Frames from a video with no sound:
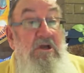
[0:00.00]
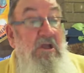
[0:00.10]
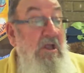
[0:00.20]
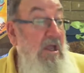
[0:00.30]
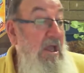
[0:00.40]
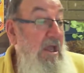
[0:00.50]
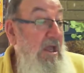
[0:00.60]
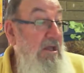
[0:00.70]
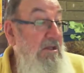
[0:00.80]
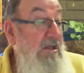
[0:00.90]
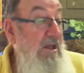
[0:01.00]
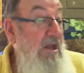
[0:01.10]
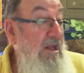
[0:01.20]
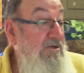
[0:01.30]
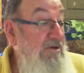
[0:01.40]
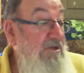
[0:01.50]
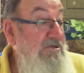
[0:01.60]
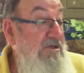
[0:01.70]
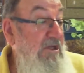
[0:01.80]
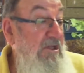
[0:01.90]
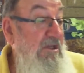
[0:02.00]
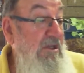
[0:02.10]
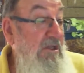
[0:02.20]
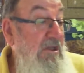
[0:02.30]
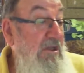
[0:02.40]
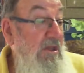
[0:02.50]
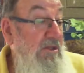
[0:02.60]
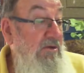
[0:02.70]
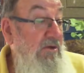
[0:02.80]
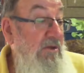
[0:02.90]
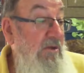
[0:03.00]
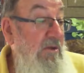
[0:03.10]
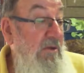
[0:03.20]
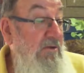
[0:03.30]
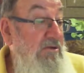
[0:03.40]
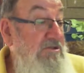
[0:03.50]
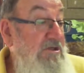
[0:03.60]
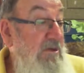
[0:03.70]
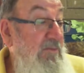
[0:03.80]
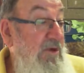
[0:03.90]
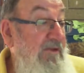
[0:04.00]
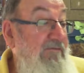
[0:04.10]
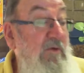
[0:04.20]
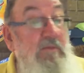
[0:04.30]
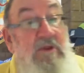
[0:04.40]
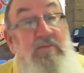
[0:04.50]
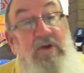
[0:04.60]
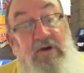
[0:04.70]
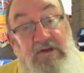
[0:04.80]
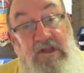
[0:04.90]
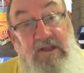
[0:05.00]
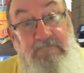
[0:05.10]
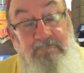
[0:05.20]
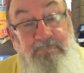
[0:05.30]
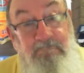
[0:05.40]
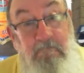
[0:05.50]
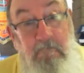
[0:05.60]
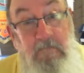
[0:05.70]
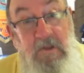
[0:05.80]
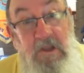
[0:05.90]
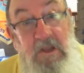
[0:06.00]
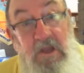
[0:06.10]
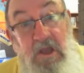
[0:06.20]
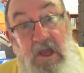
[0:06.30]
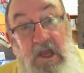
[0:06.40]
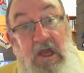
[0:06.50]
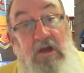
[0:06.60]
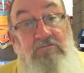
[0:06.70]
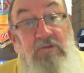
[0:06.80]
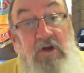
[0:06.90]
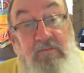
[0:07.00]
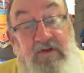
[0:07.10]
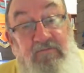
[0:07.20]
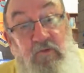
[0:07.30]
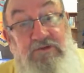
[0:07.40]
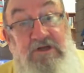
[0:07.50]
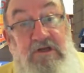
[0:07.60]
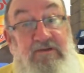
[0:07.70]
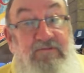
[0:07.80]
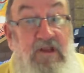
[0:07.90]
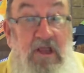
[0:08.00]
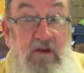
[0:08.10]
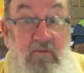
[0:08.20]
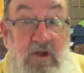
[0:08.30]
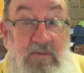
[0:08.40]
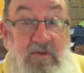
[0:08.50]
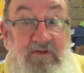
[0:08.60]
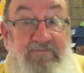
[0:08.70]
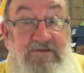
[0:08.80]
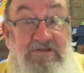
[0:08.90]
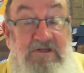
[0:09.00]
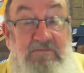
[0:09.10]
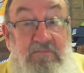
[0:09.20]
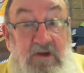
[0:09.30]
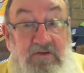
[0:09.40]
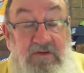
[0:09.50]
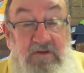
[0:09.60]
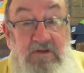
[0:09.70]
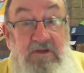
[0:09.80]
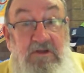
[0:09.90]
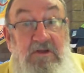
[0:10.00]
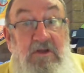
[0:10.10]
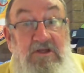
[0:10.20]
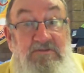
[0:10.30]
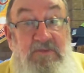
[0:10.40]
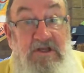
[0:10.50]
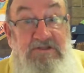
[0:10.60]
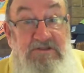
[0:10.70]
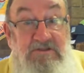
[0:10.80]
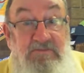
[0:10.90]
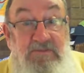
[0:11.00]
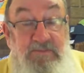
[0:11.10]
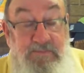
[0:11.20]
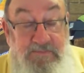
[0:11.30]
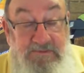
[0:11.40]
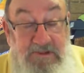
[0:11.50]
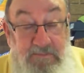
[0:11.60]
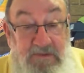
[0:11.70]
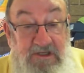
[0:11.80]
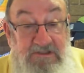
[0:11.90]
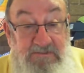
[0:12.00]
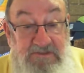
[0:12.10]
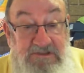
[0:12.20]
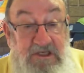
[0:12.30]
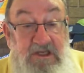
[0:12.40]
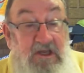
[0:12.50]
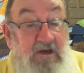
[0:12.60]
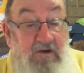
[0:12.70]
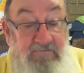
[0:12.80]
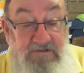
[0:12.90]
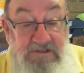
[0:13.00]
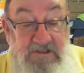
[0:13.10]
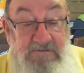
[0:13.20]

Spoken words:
that had traditionally believed to have been buried there. I've been fortunate enough to go to Rome, and I visited both those places, St. Peter's Basilica obviously,